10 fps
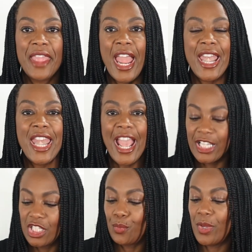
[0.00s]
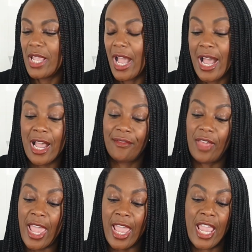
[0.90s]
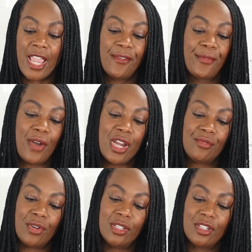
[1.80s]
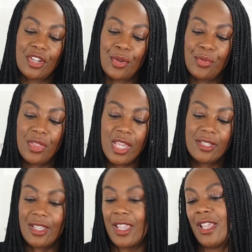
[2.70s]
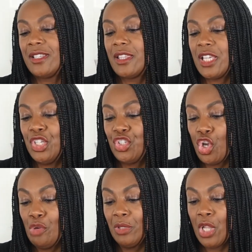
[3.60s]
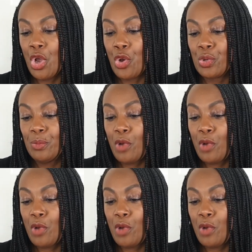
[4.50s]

then next we have a fragrance. So this is the Jo Malone